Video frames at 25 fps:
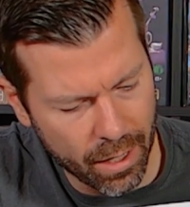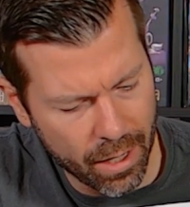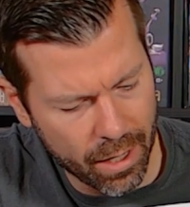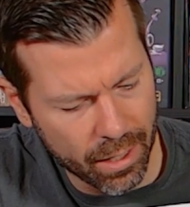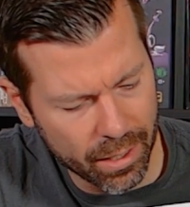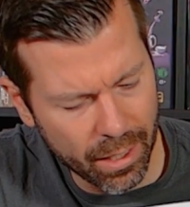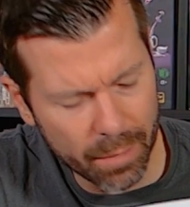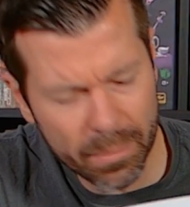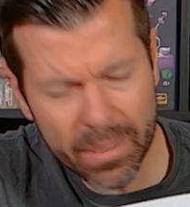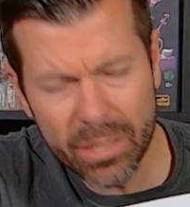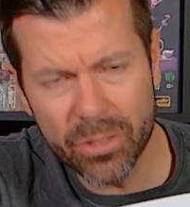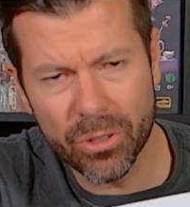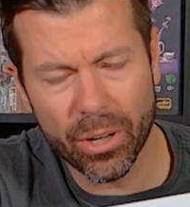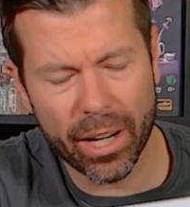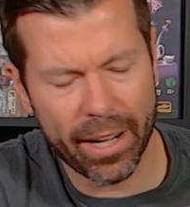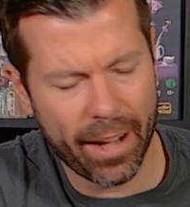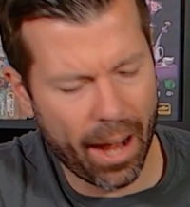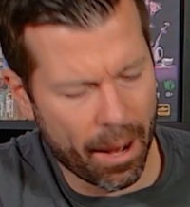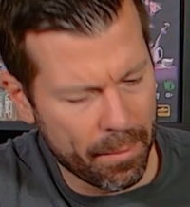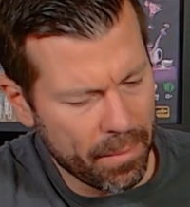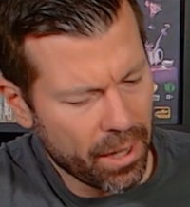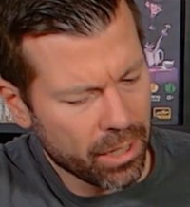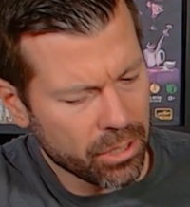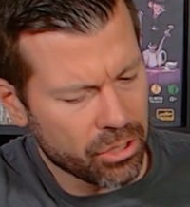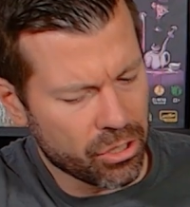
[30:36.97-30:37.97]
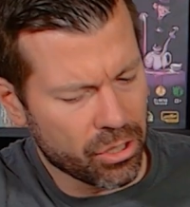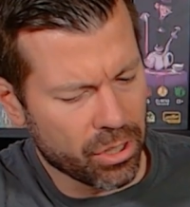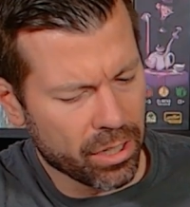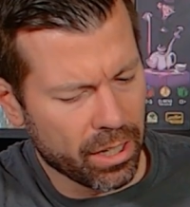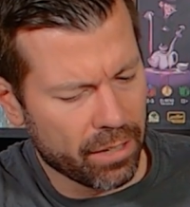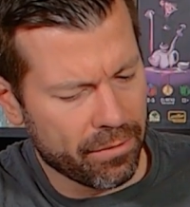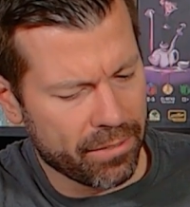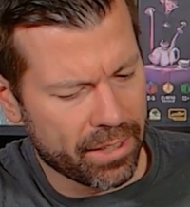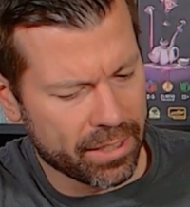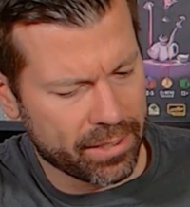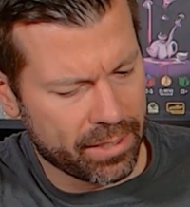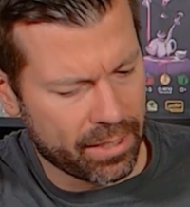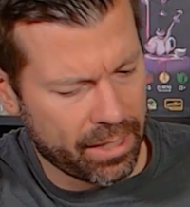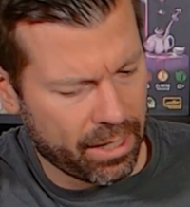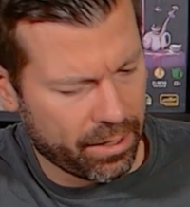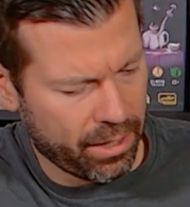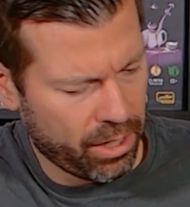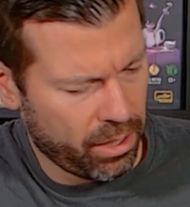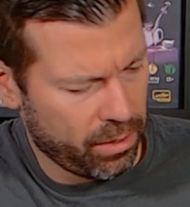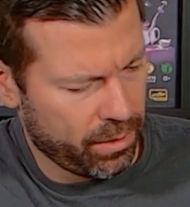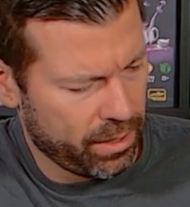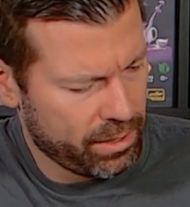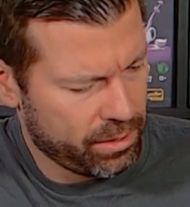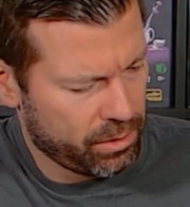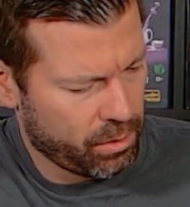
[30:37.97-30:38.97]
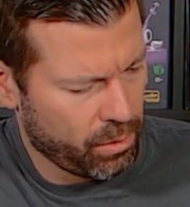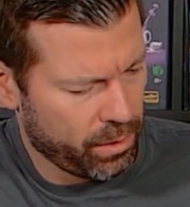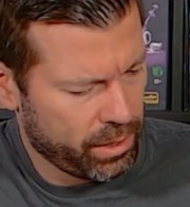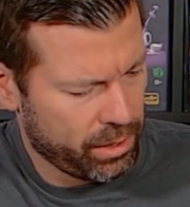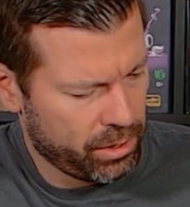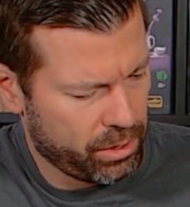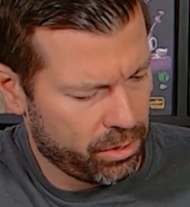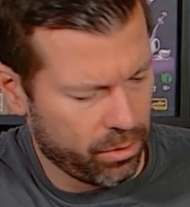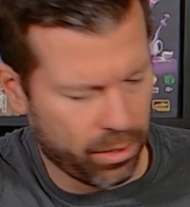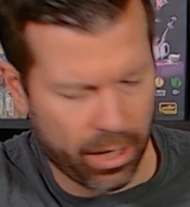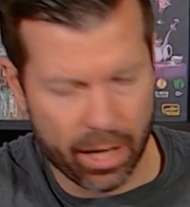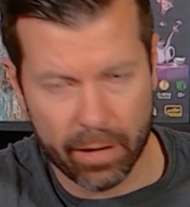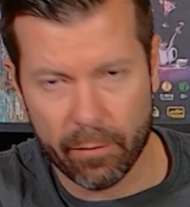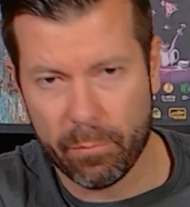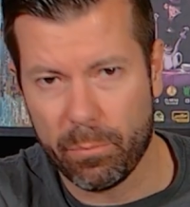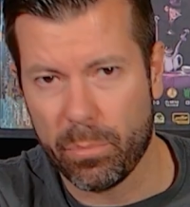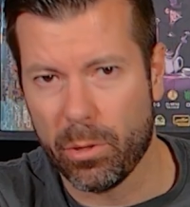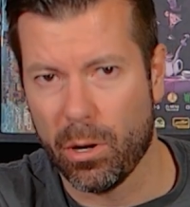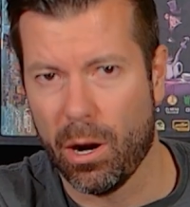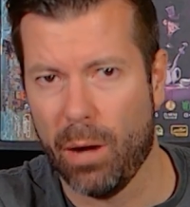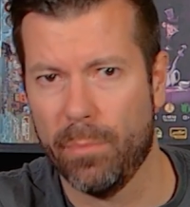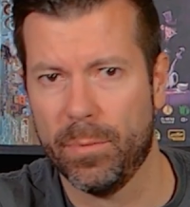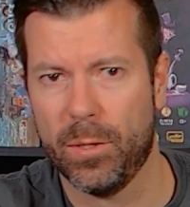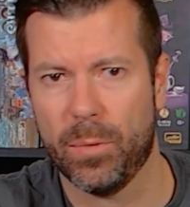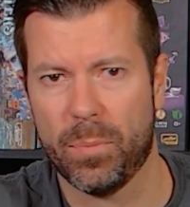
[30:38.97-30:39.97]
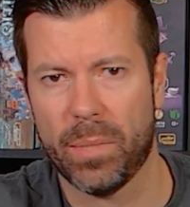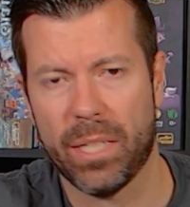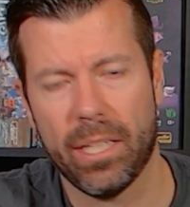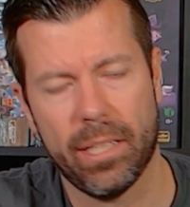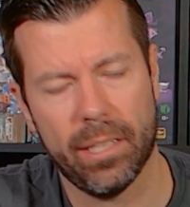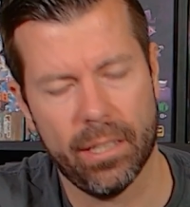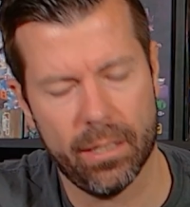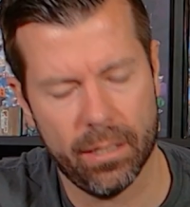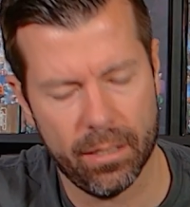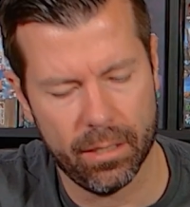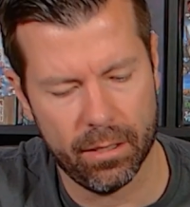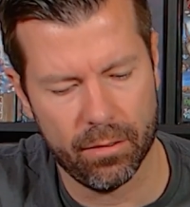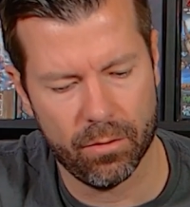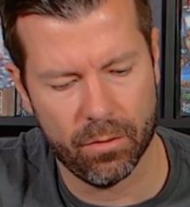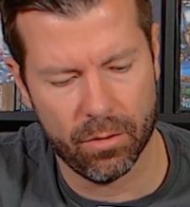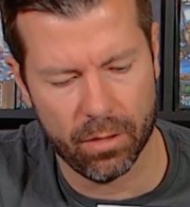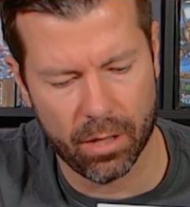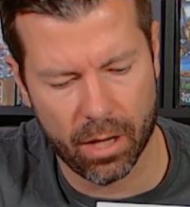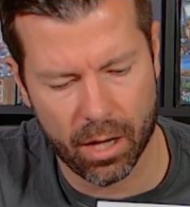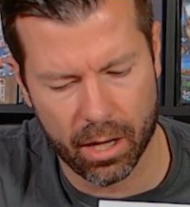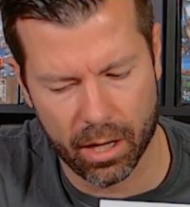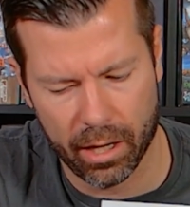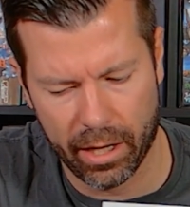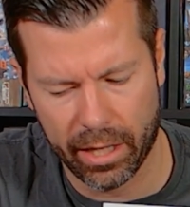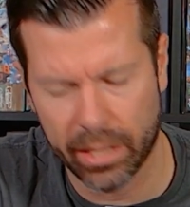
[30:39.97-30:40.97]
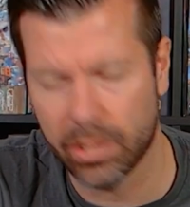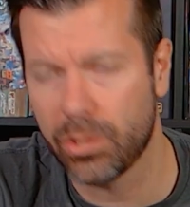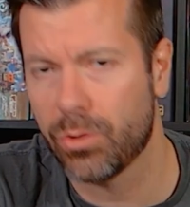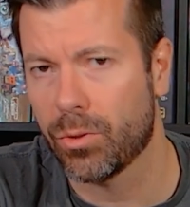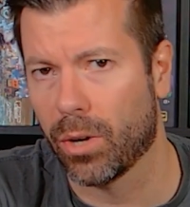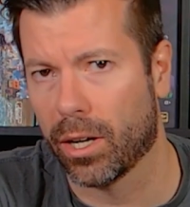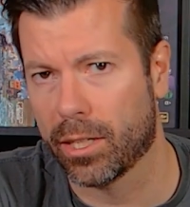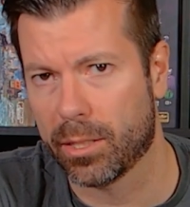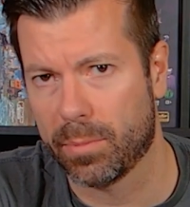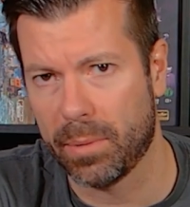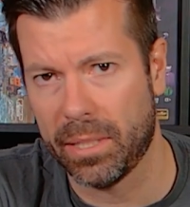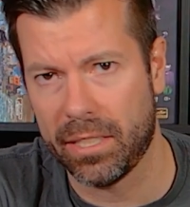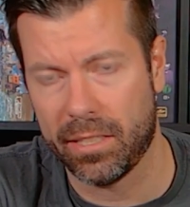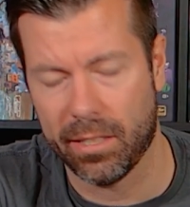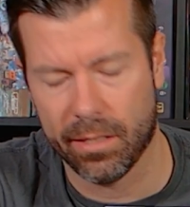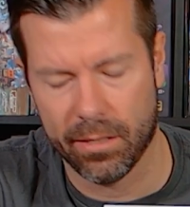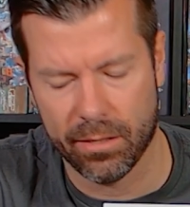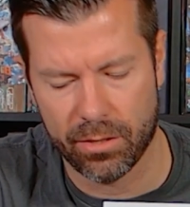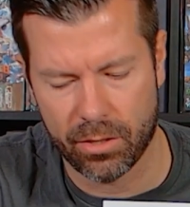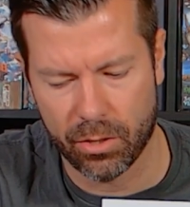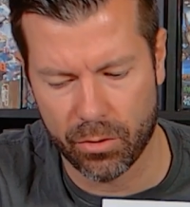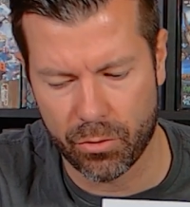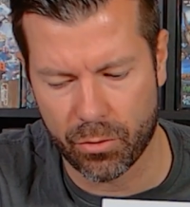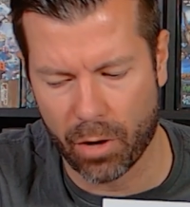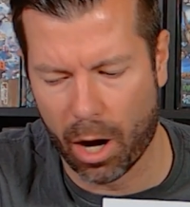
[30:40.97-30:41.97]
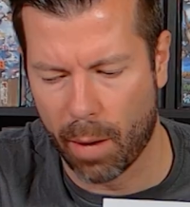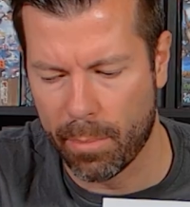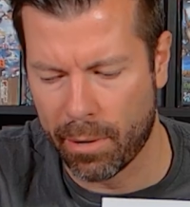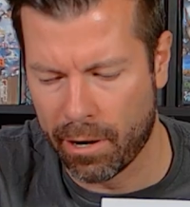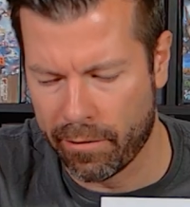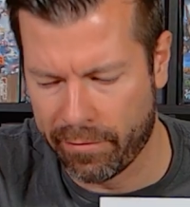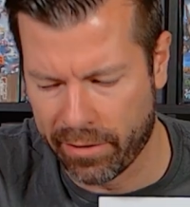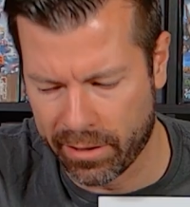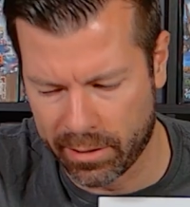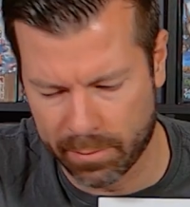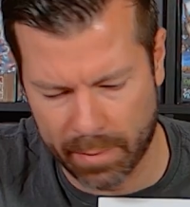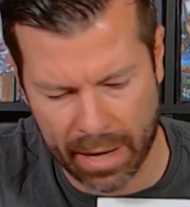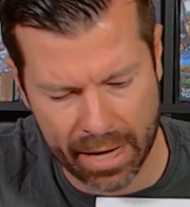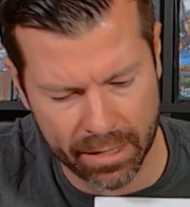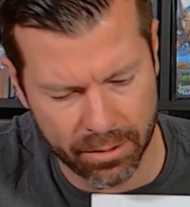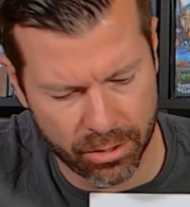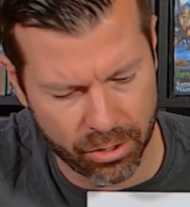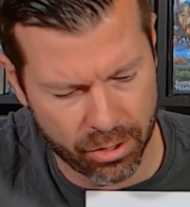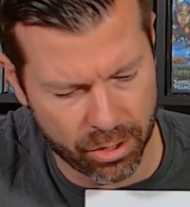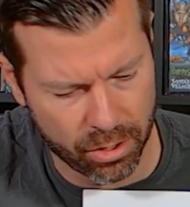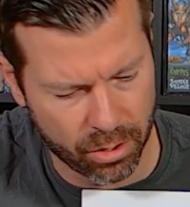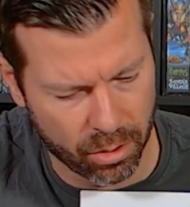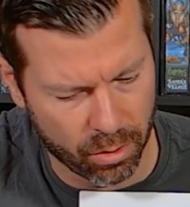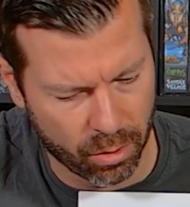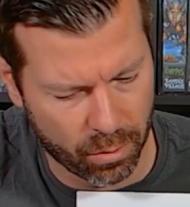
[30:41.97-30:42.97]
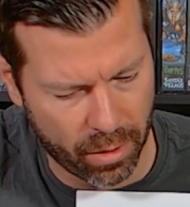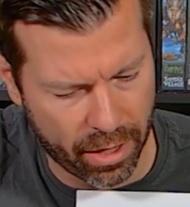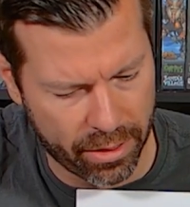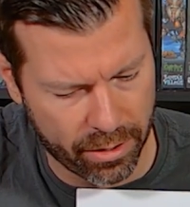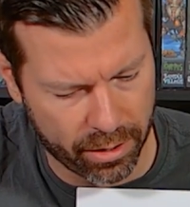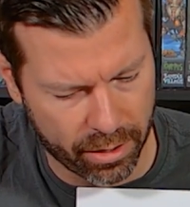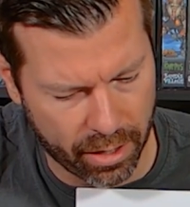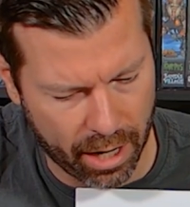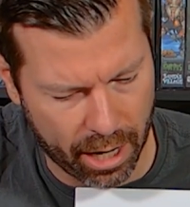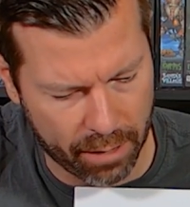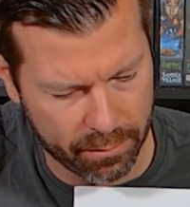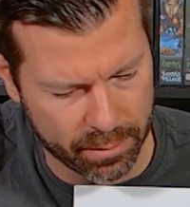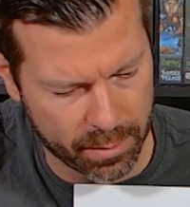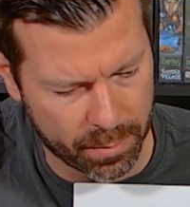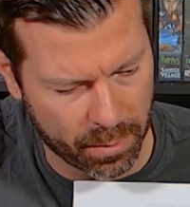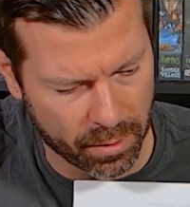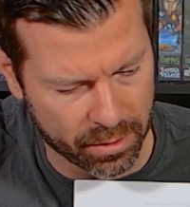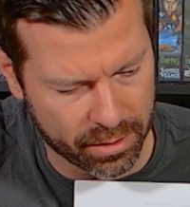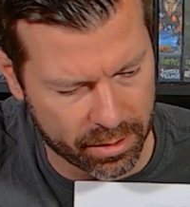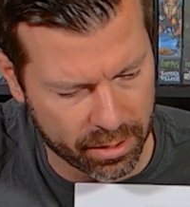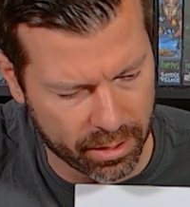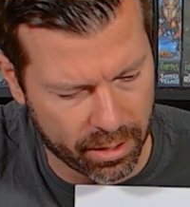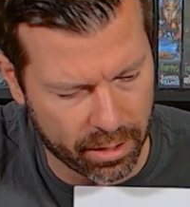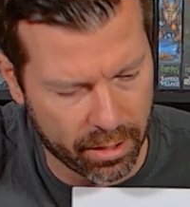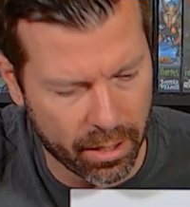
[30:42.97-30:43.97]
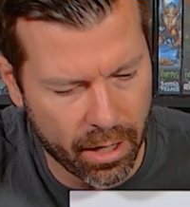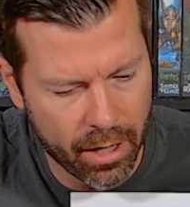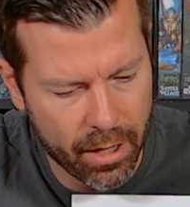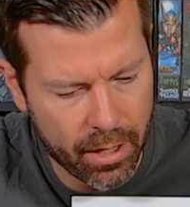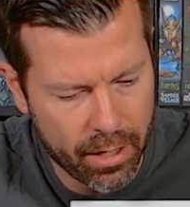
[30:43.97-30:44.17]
Let me trade. I'm not sure if the scenario is going to kind of prompt me, instruct me to drop off this passenger, or whether I was supposed to...